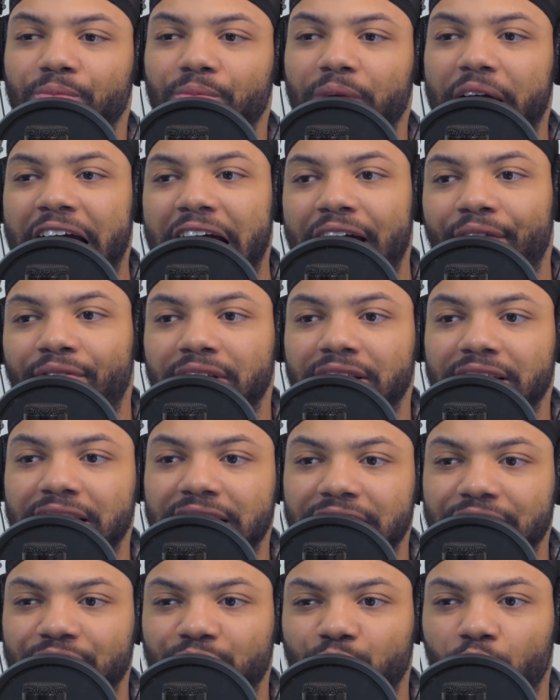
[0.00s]
having
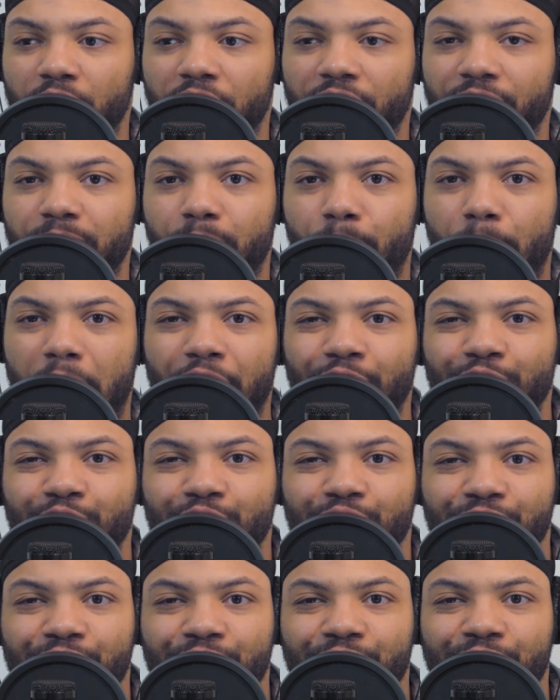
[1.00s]
these sort of
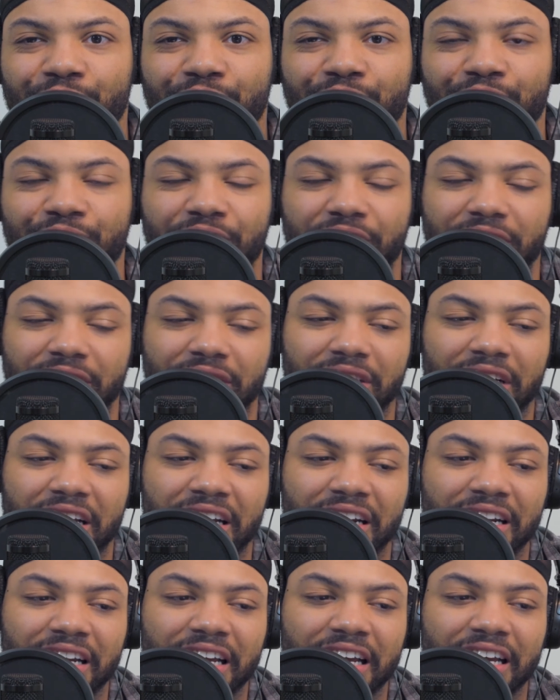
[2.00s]
monsters
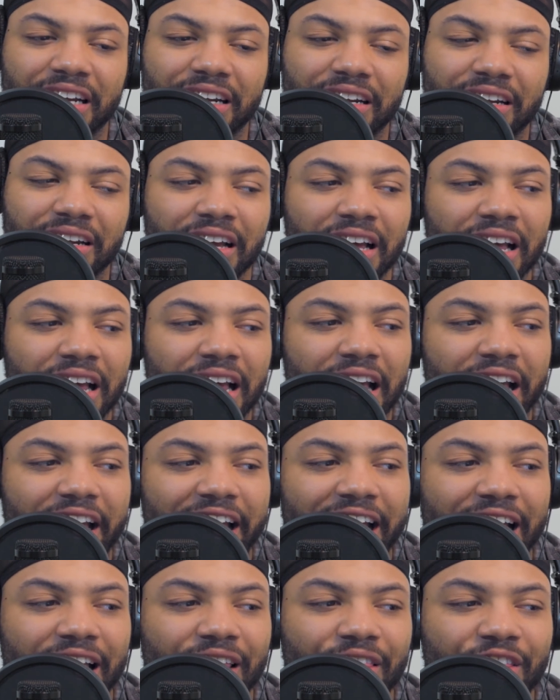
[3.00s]

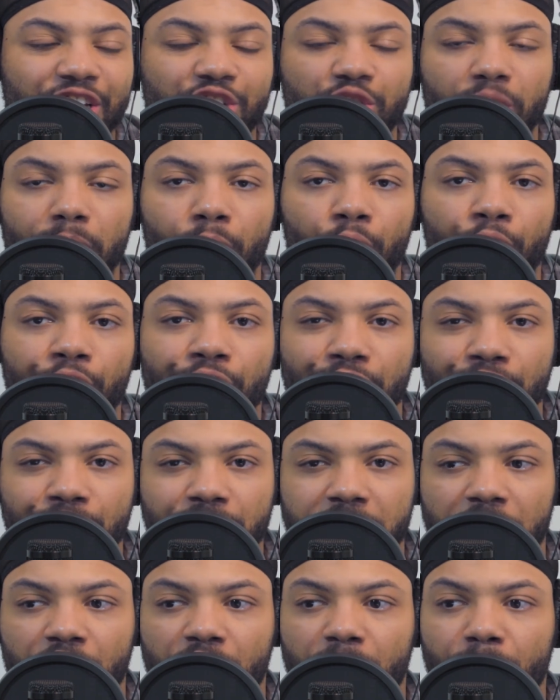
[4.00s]
and these
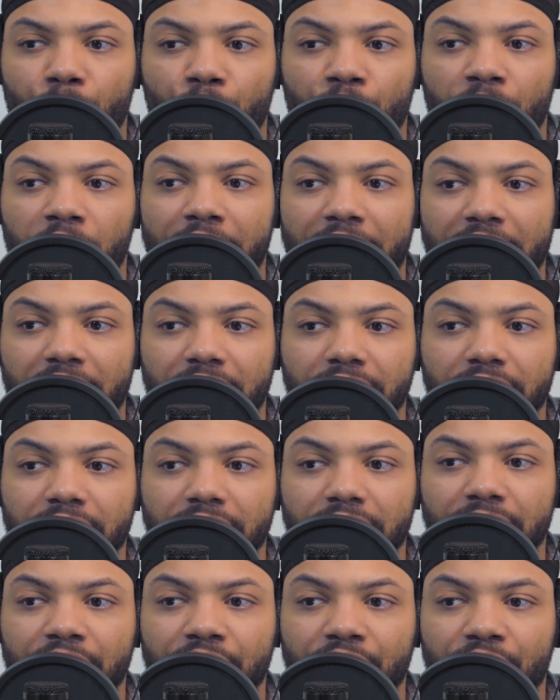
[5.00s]
immortals that look more like,
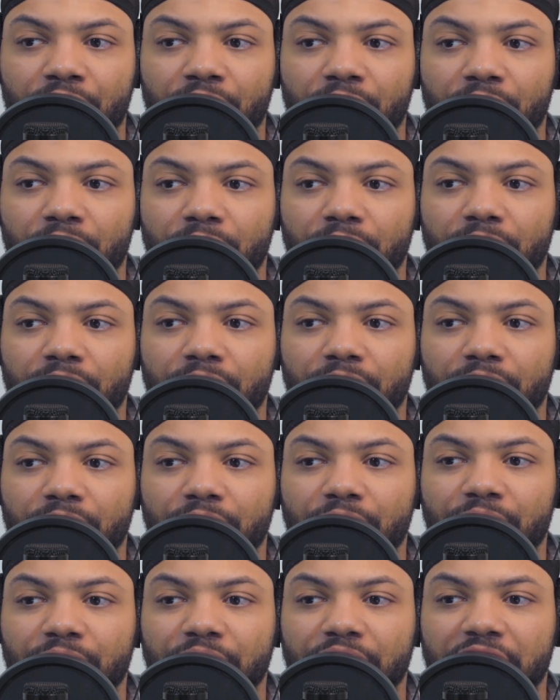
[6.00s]

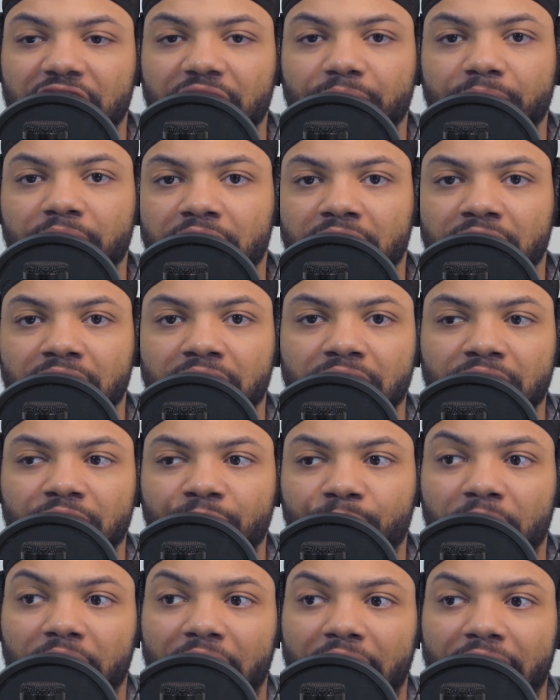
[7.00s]
demons,
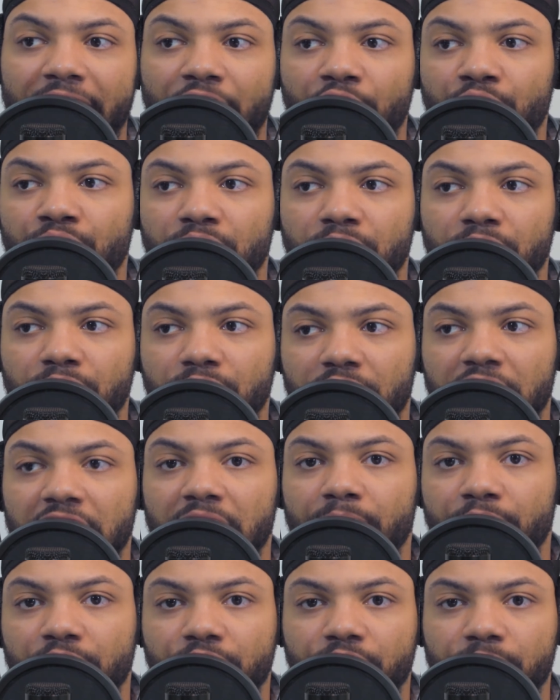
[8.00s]
but like actual
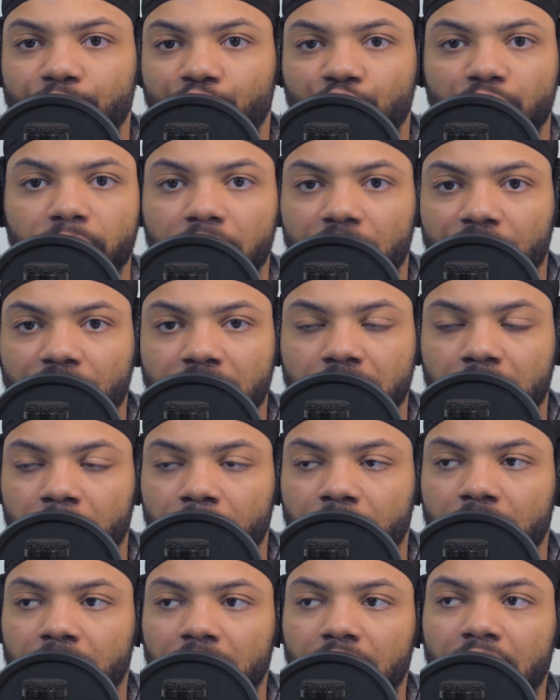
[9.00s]
demons from True Blood or
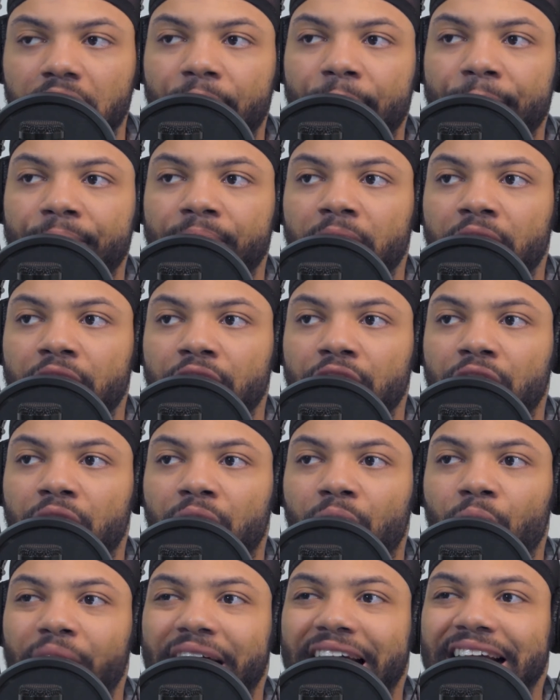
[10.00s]
something,
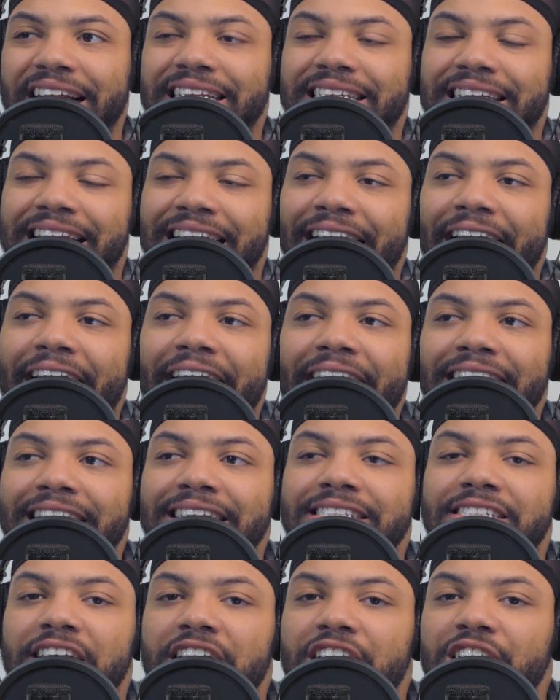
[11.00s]
it kind
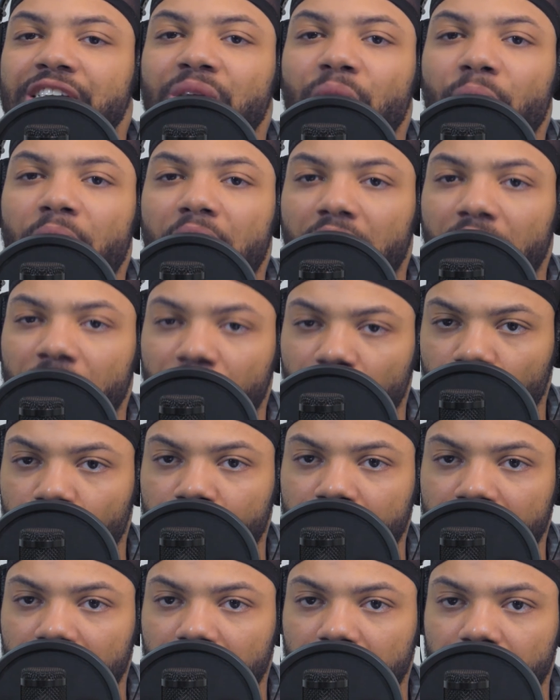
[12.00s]
of takes you out a little
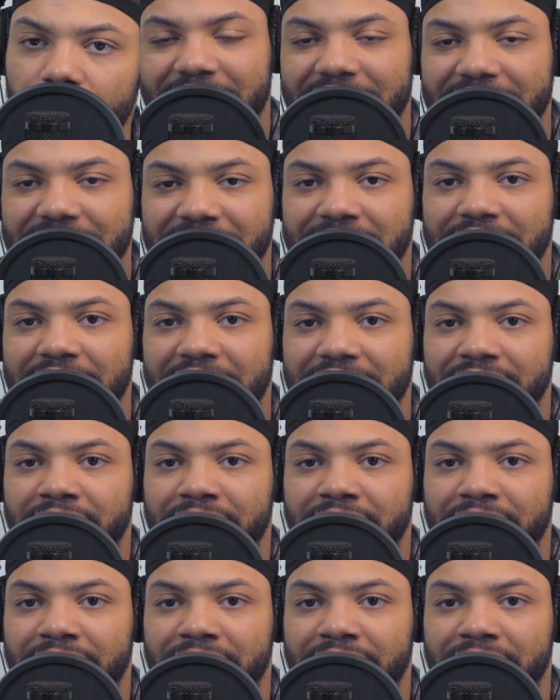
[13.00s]
bit. It's